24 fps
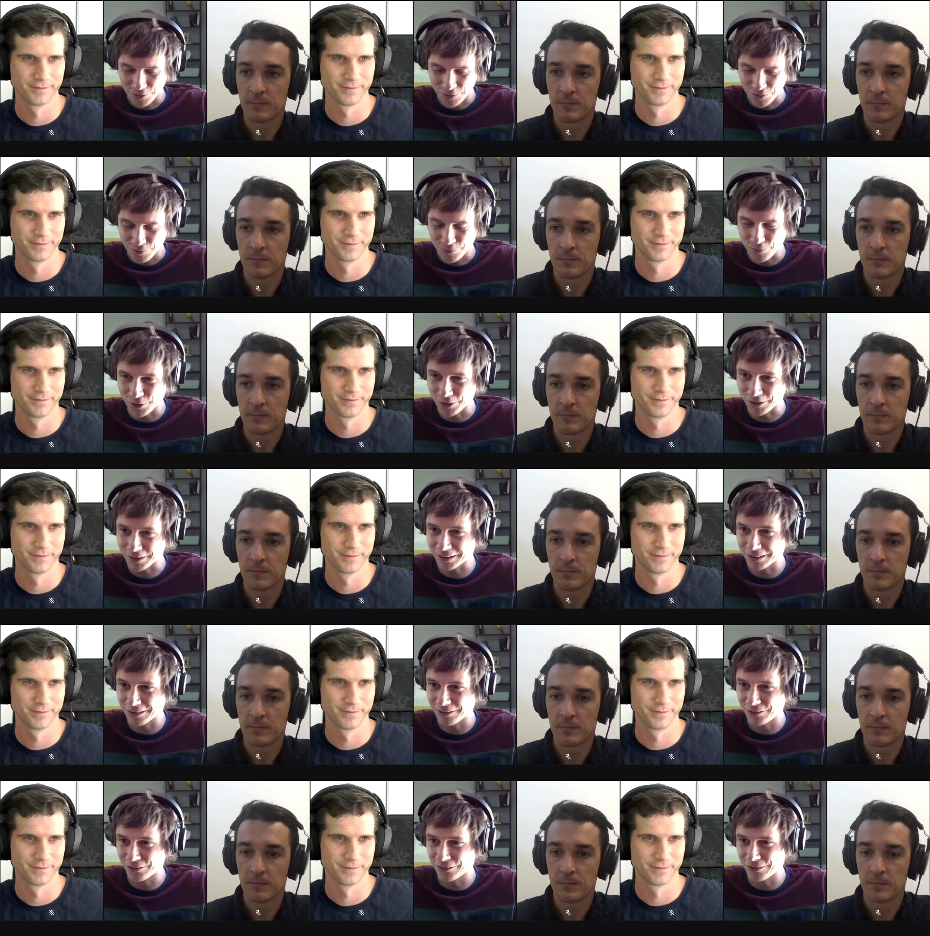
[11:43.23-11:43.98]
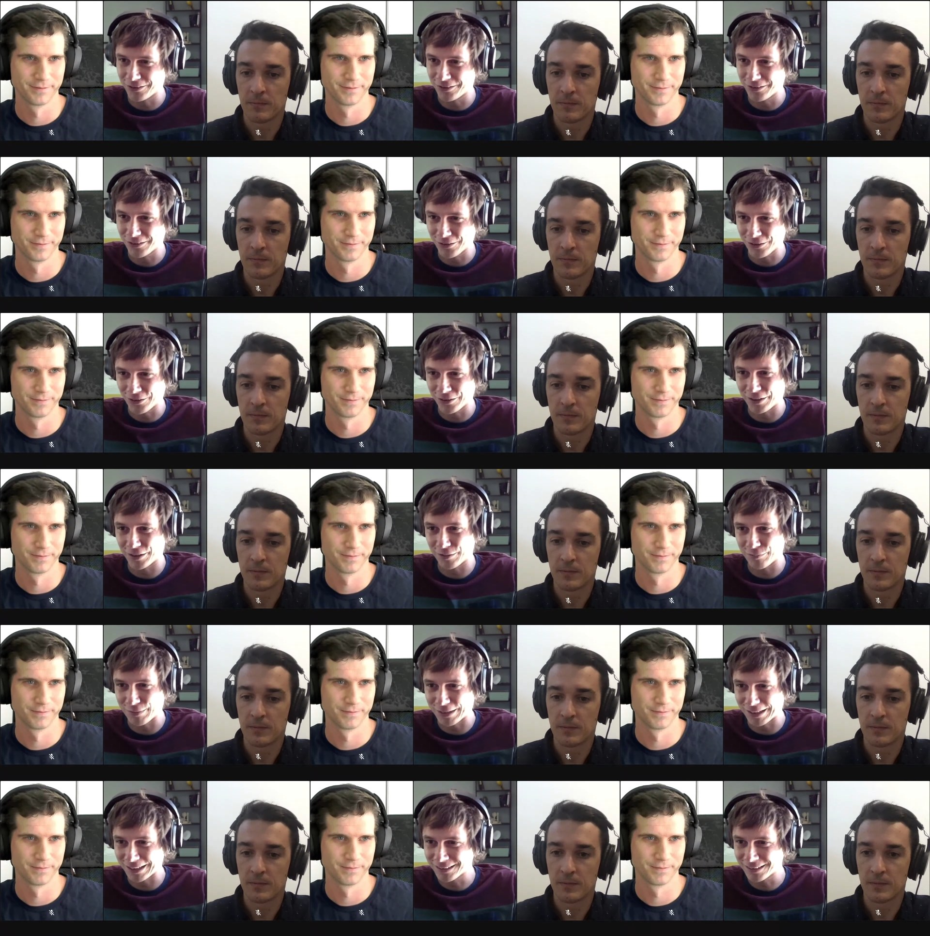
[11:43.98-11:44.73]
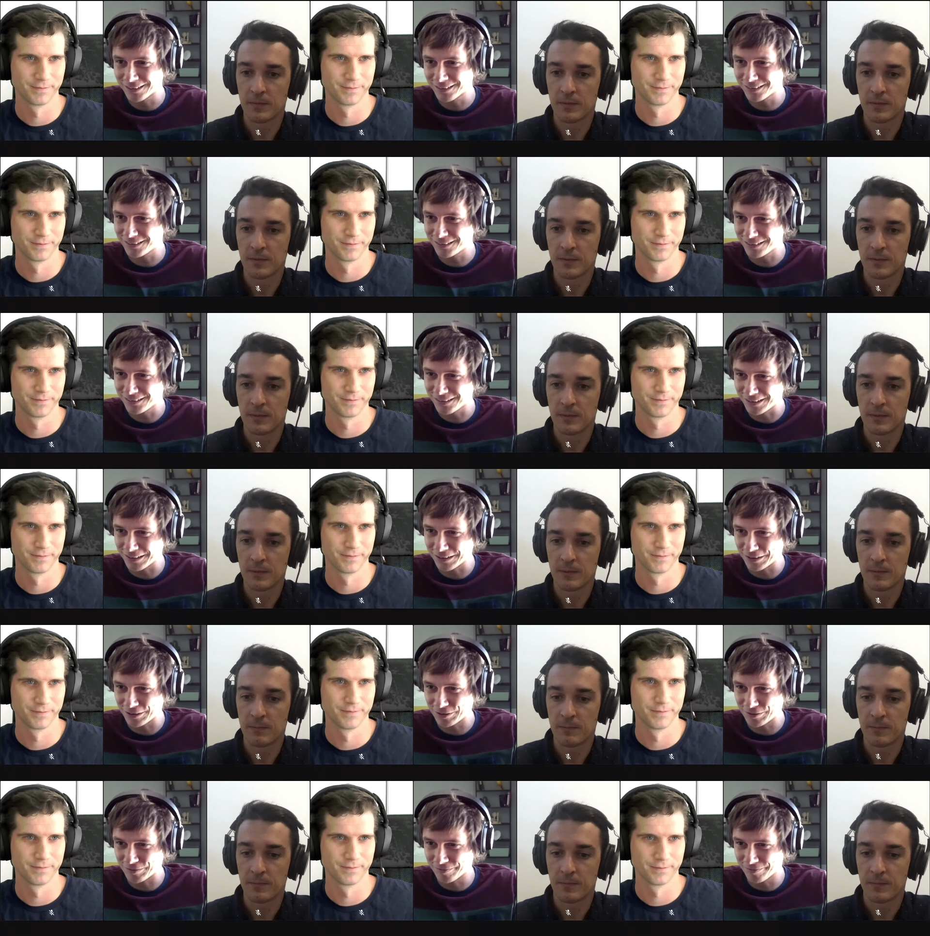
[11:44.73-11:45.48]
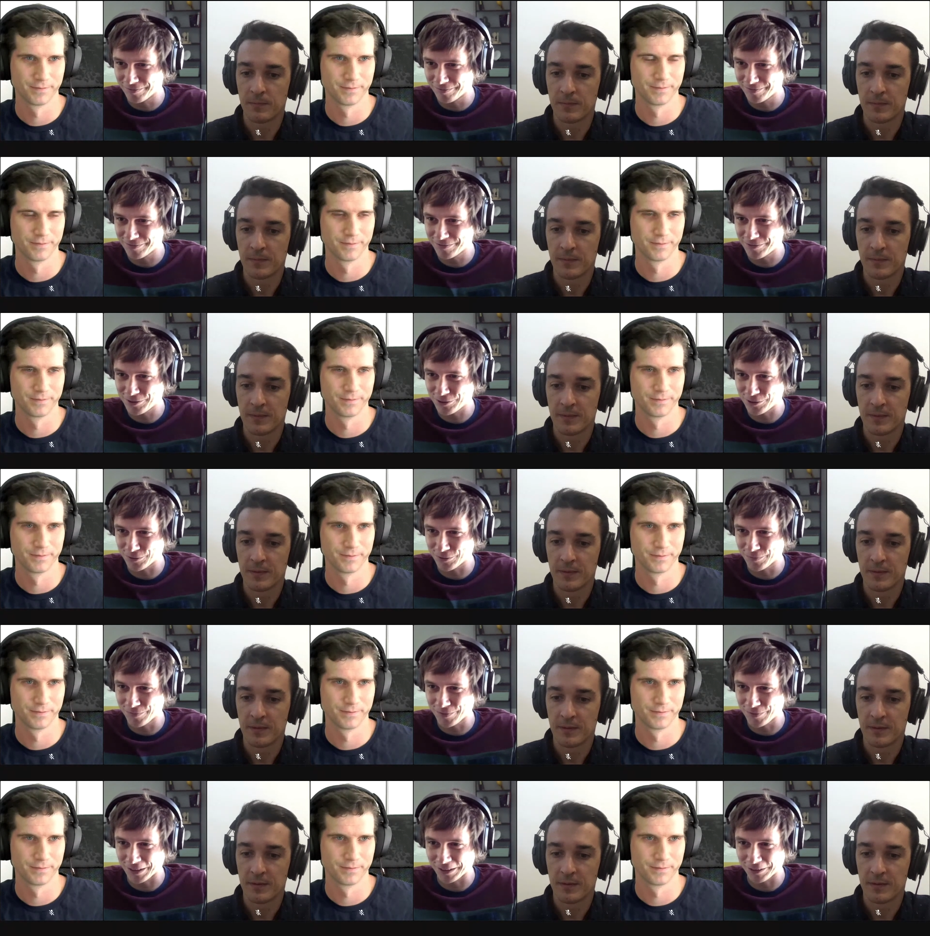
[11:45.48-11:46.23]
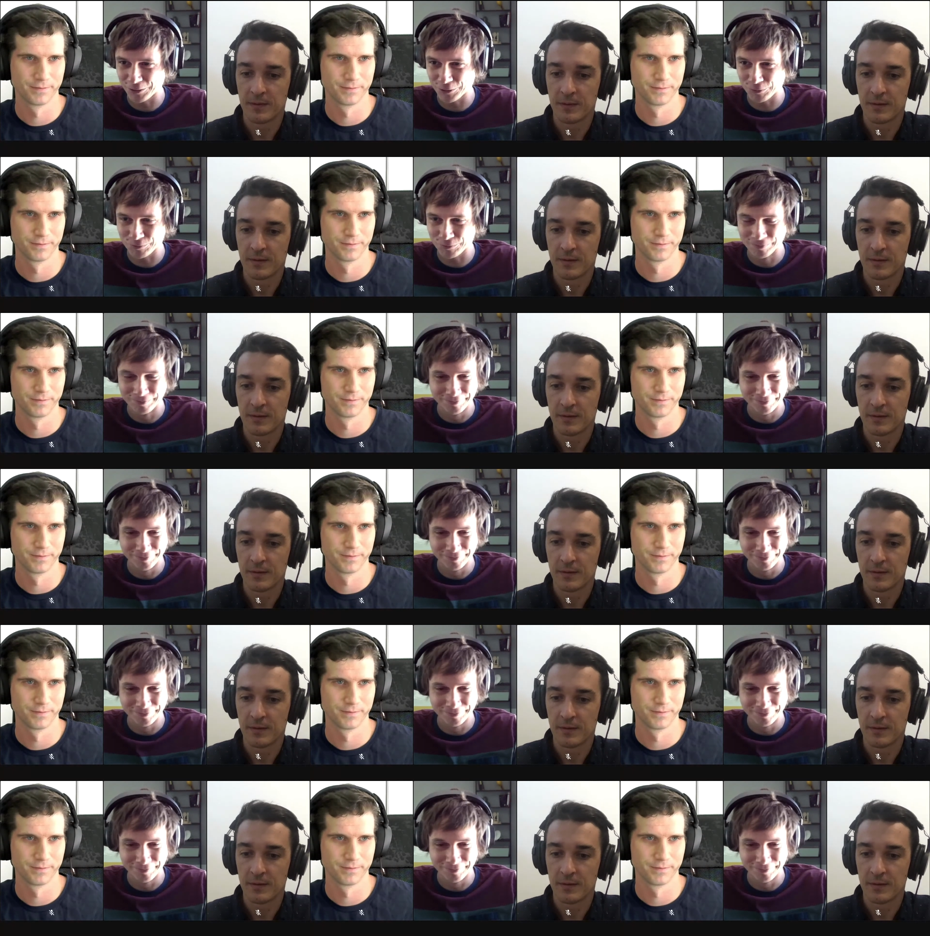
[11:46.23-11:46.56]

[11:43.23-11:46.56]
Speaker 1: working on on Airbyte. Um, so thank you.